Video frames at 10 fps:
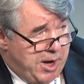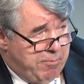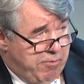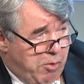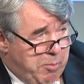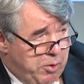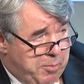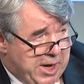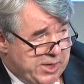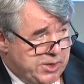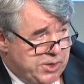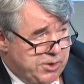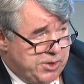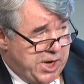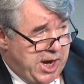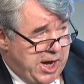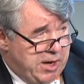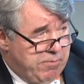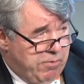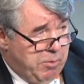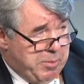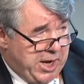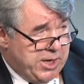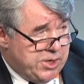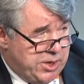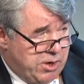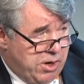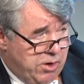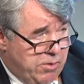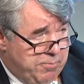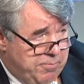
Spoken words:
for both passengers and for baggage and cargo.